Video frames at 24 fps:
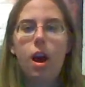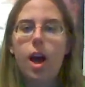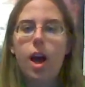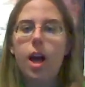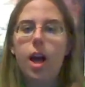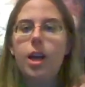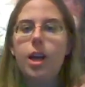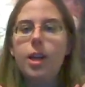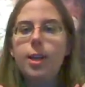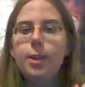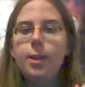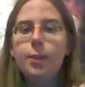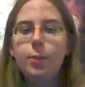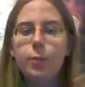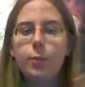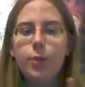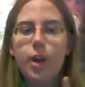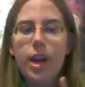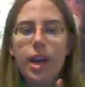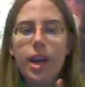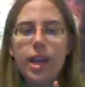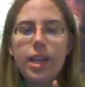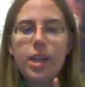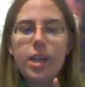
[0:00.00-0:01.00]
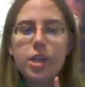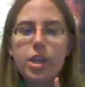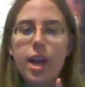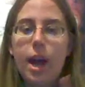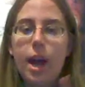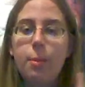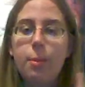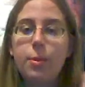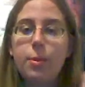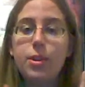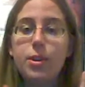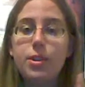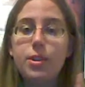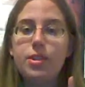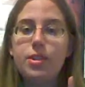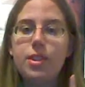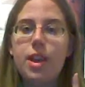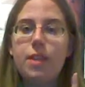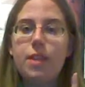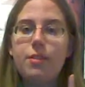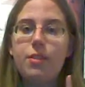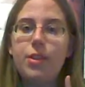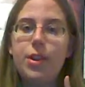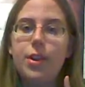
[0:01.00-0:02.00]
I read chapter
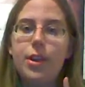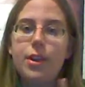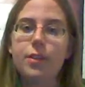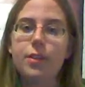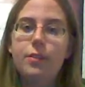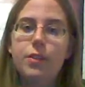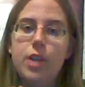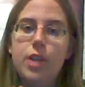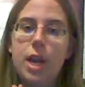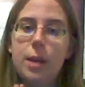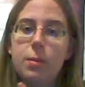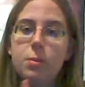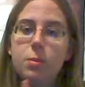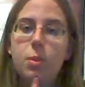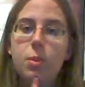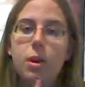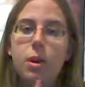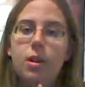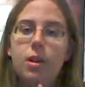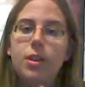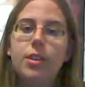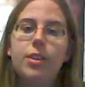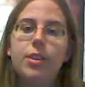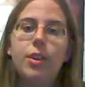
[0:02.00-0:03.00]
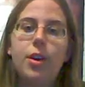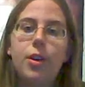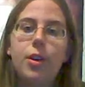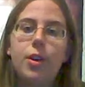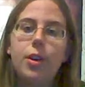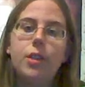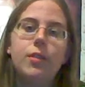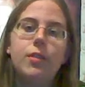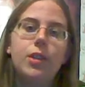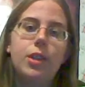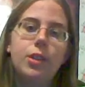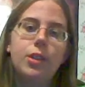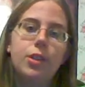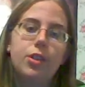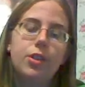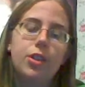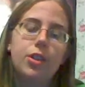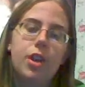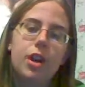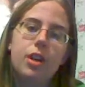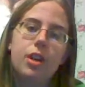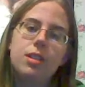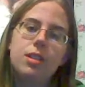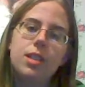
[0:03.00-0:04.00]
7 of James Potter and the Hall of Elders
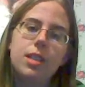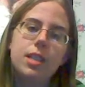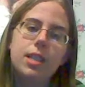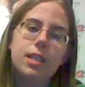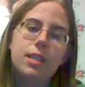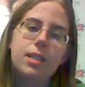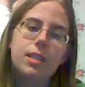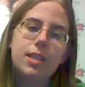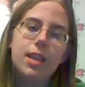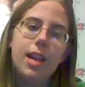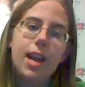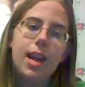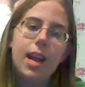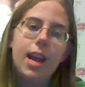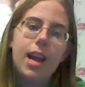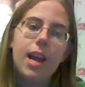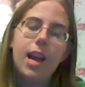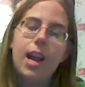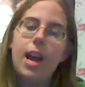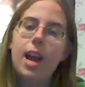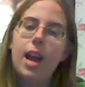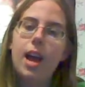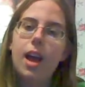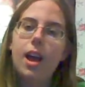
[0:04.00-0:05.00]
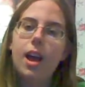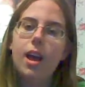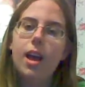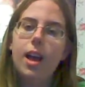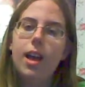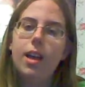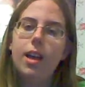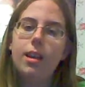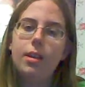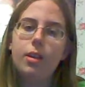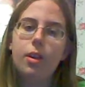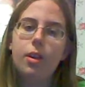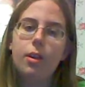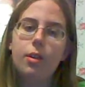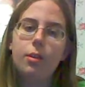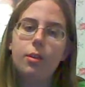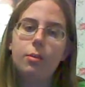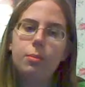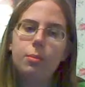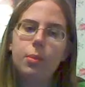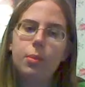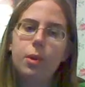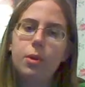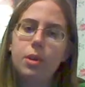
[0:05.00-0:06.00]
Crossing today and it
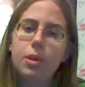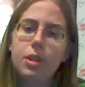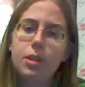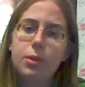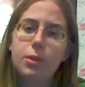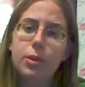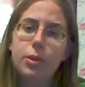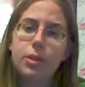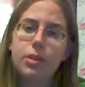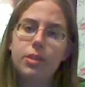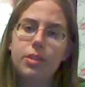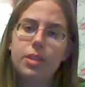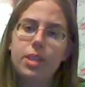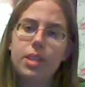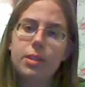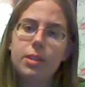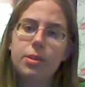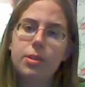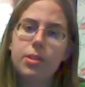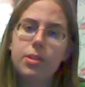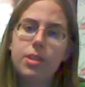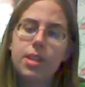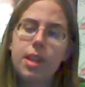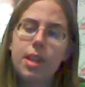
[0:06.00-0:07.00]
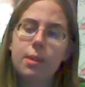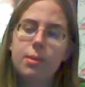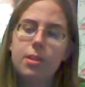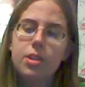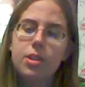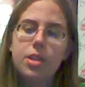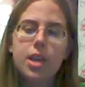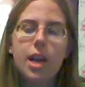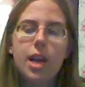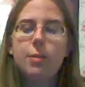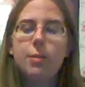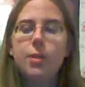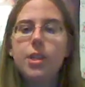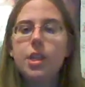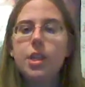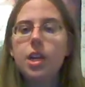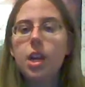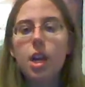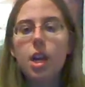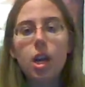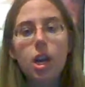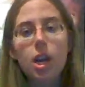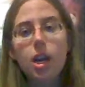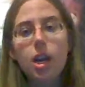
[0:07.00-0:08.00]
called Broken Loyalty was the name of the chapter.
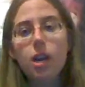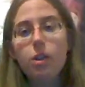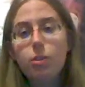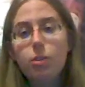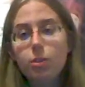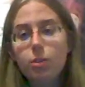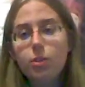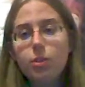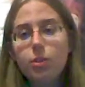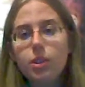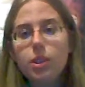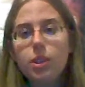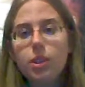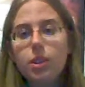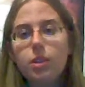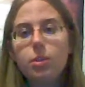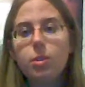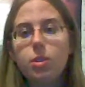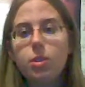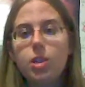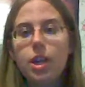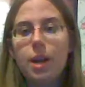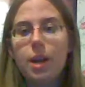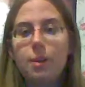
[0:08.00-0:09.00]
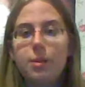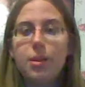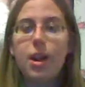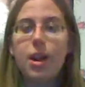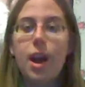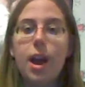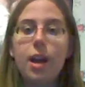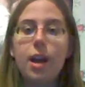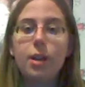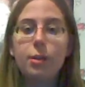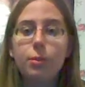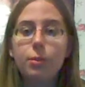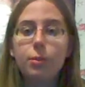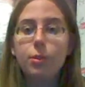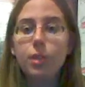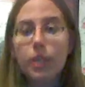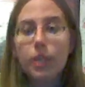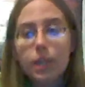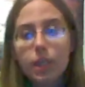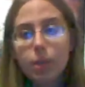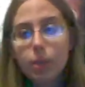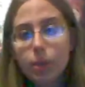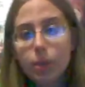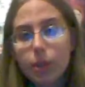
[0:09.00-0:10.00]
It was a really cool chapter. I
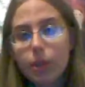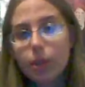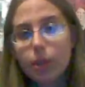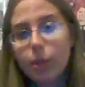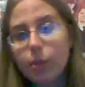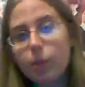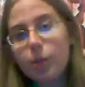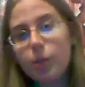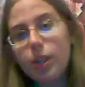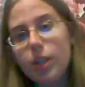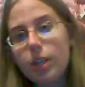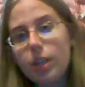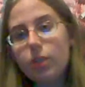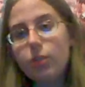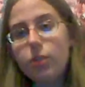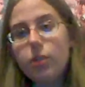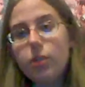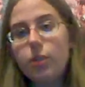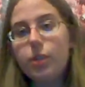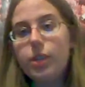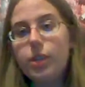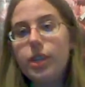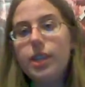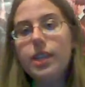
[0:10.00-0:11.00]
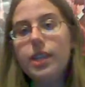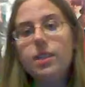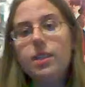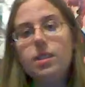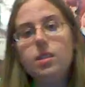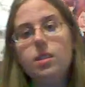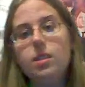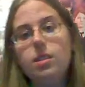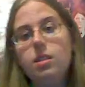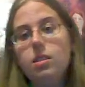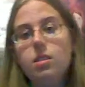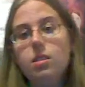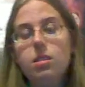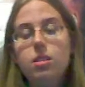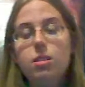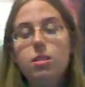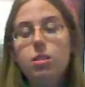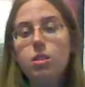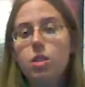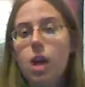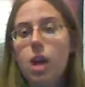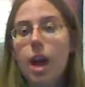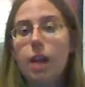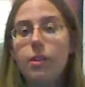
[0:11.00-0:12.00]
really want to know who the intruder is.
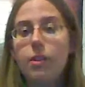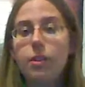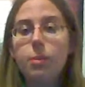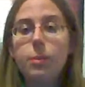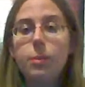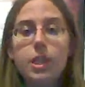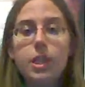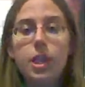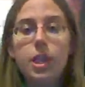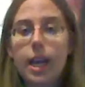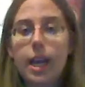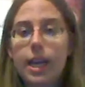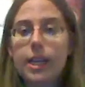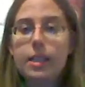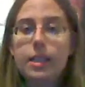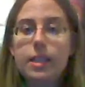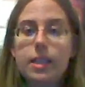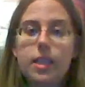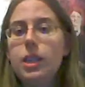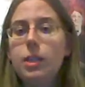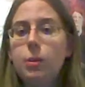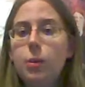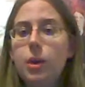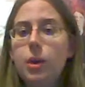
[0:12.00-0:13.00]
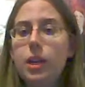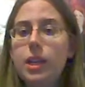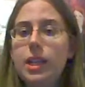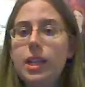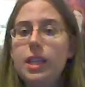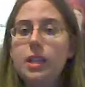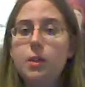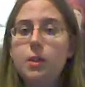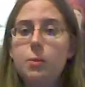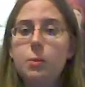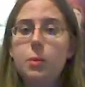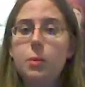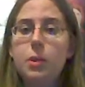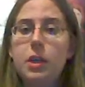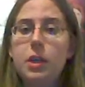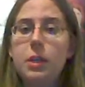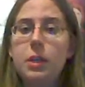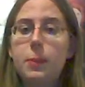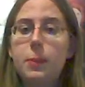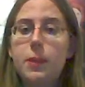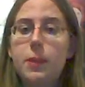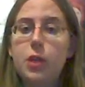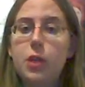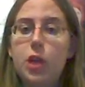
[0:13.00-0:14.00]
Driving me crazy. Anyway, that's pretty
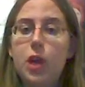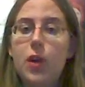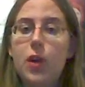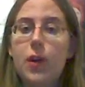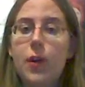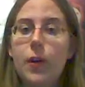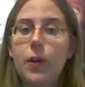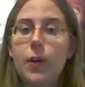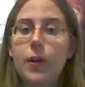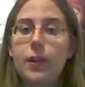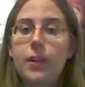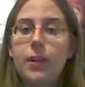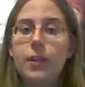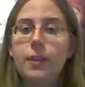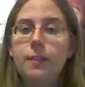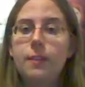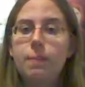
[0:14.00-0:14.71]
much all.